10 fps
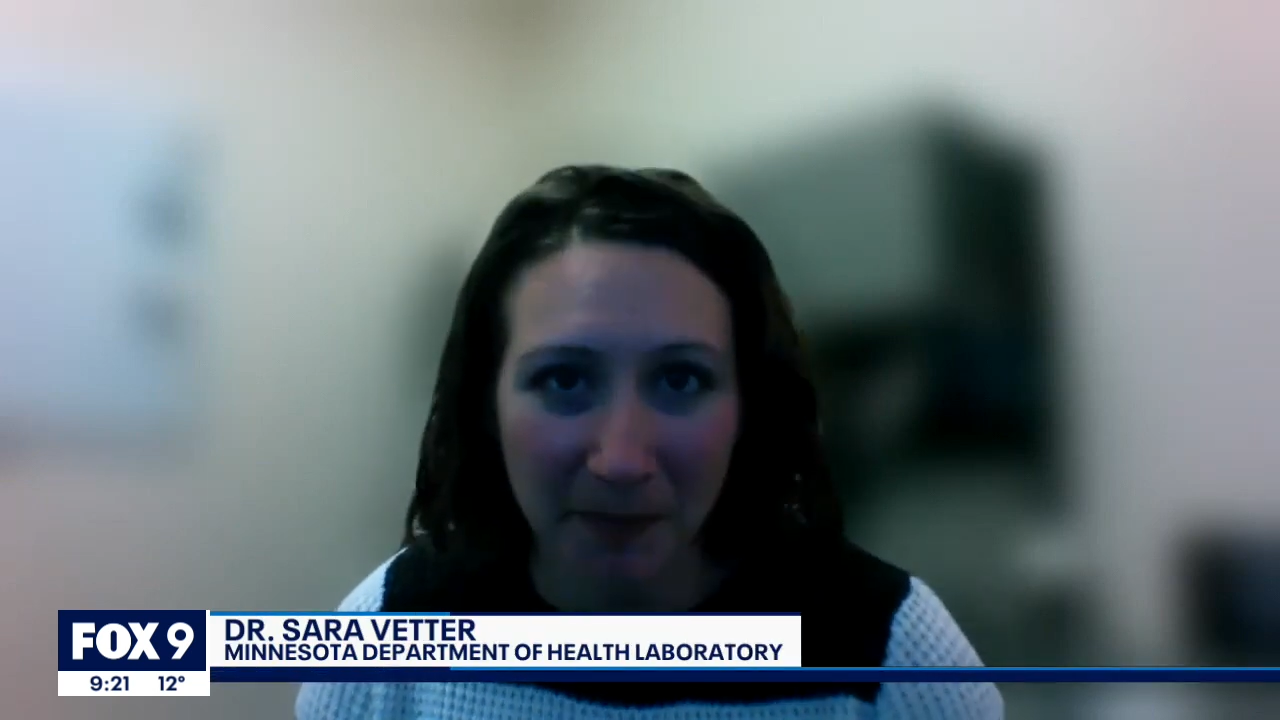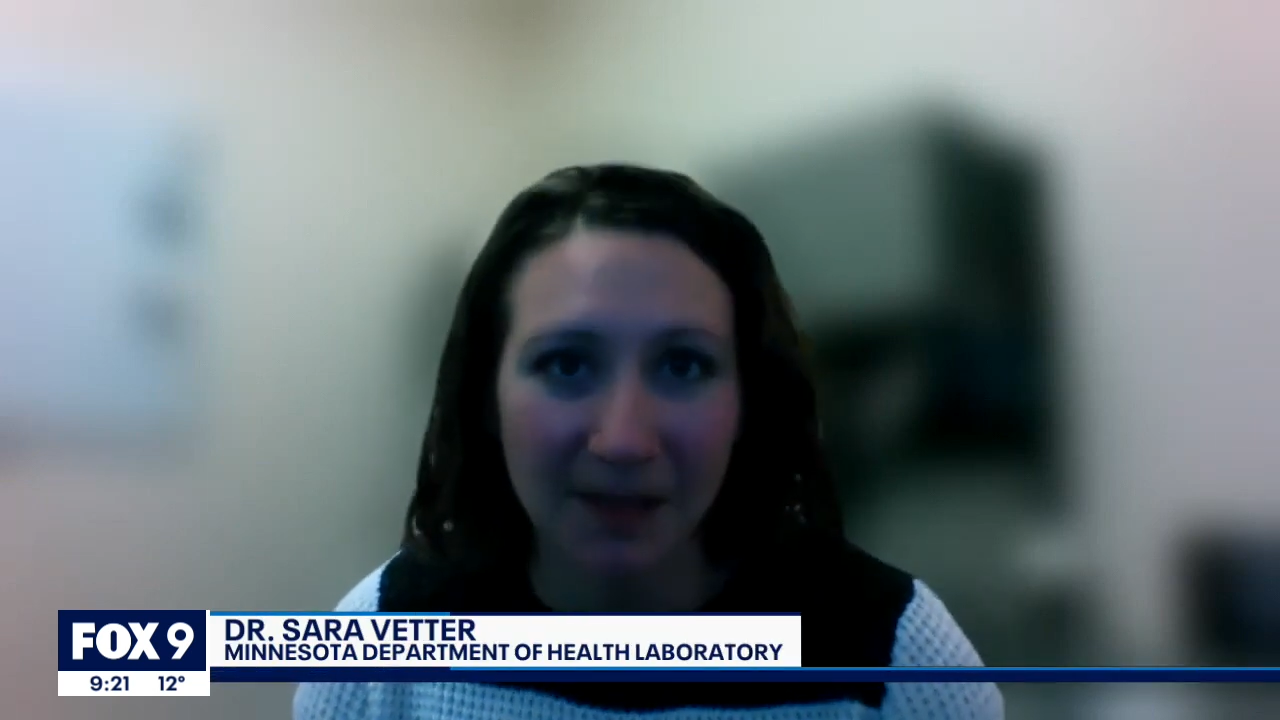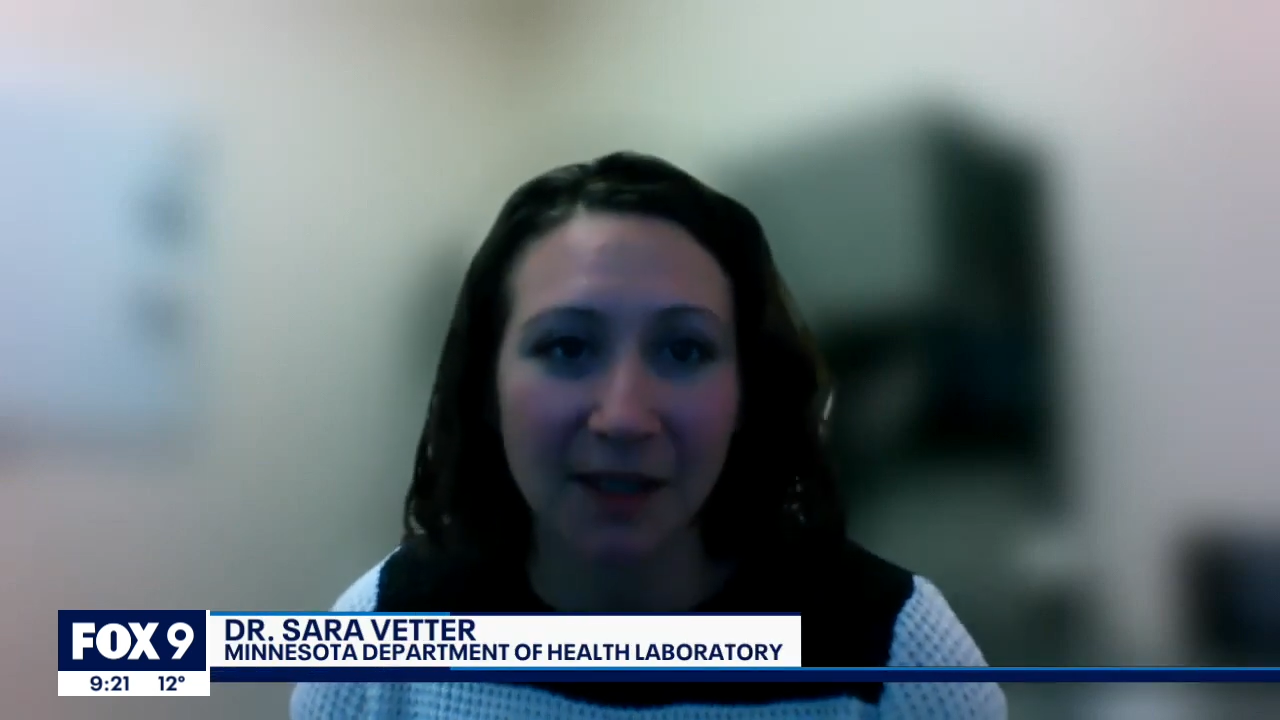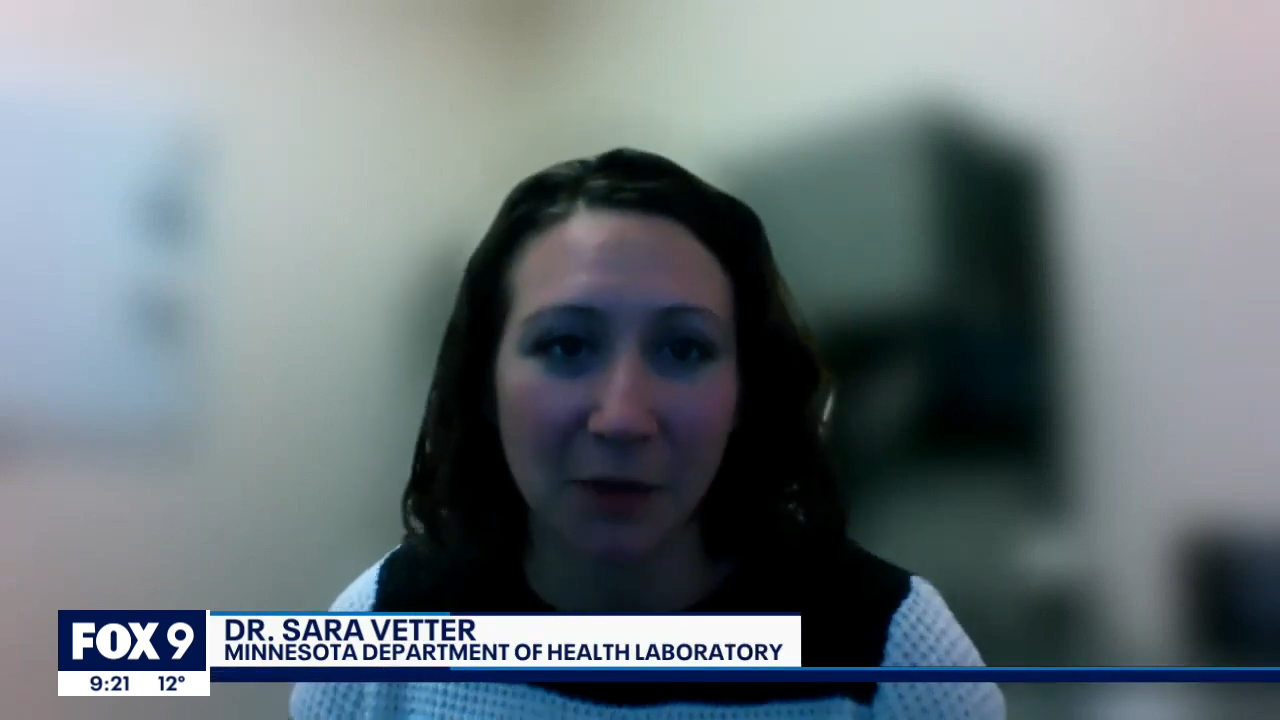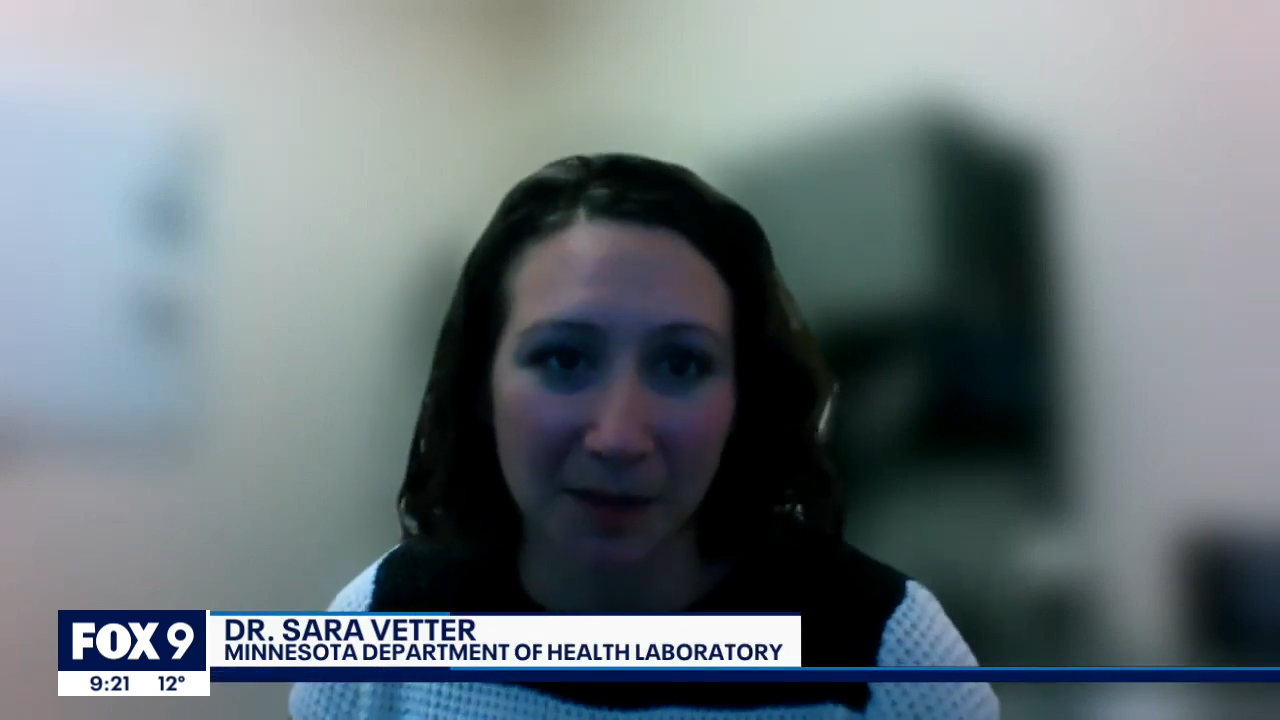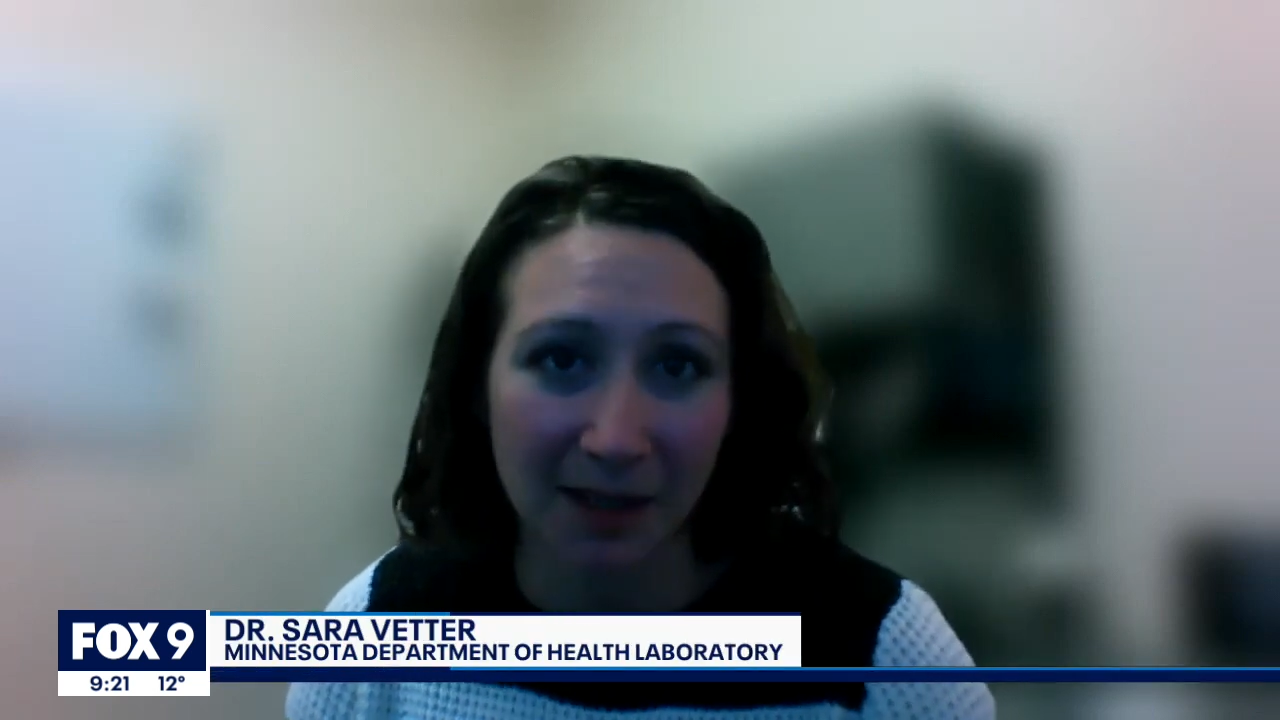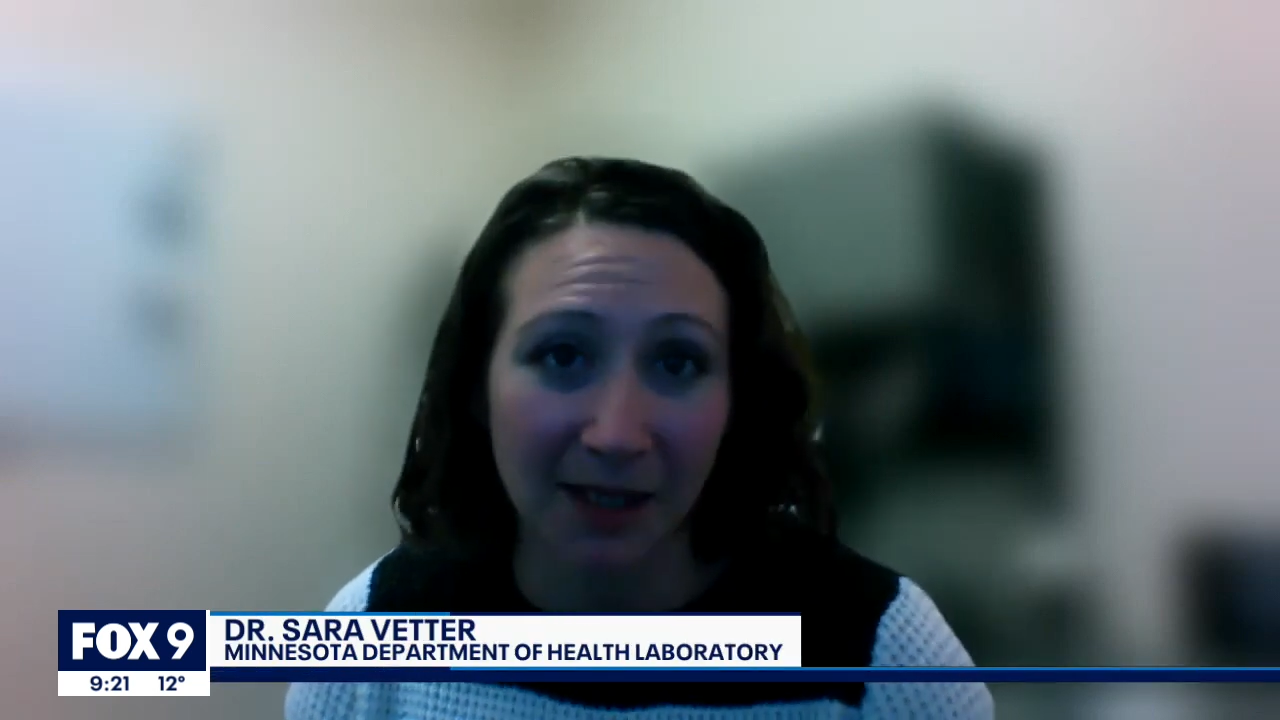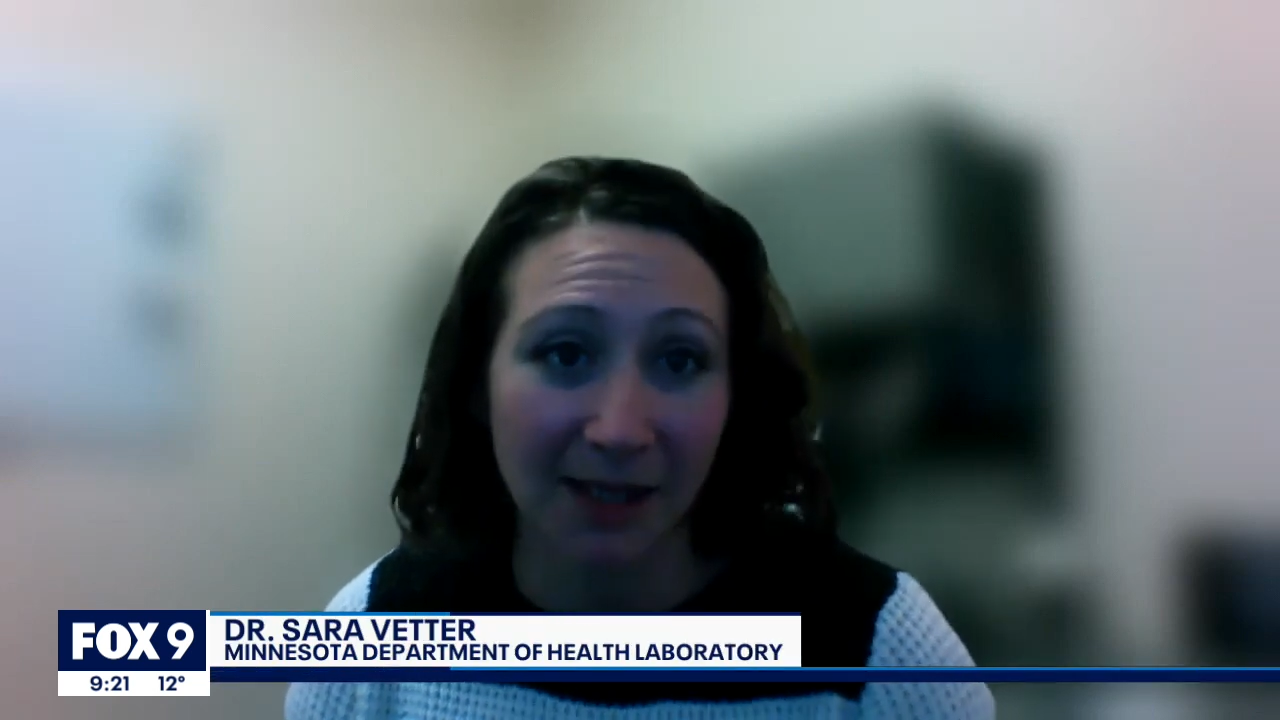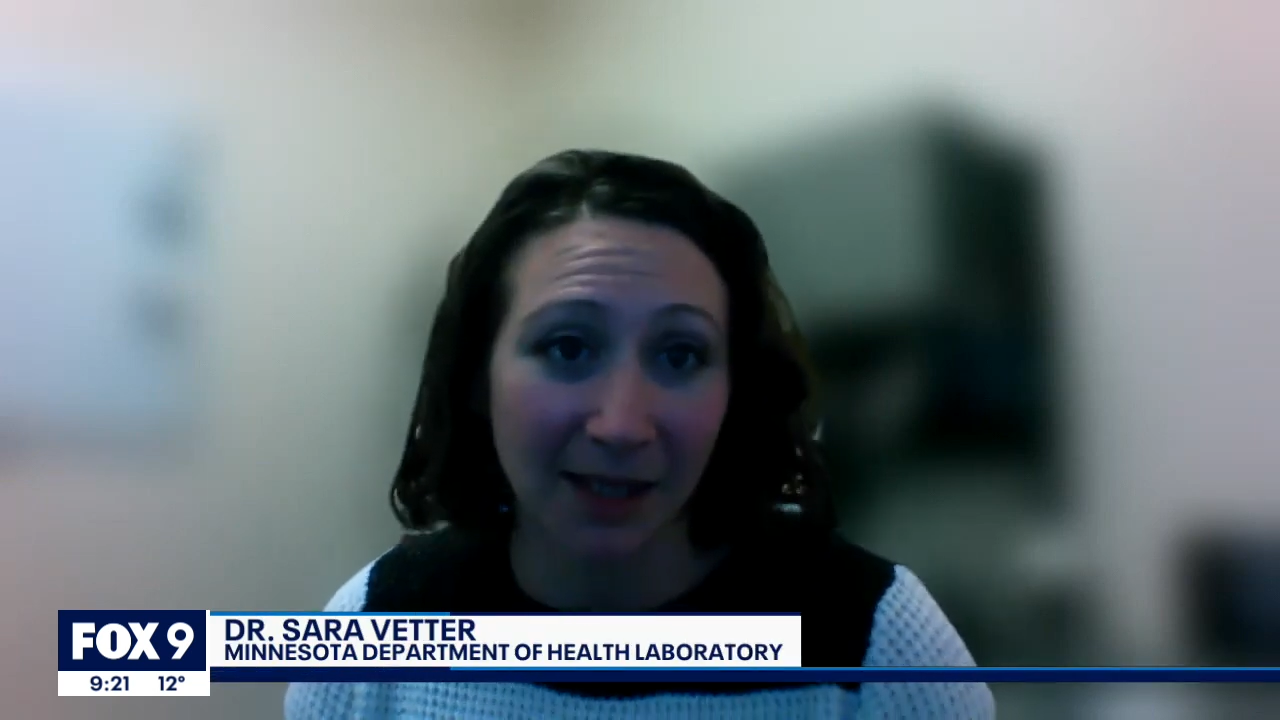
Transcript: We've been sequencing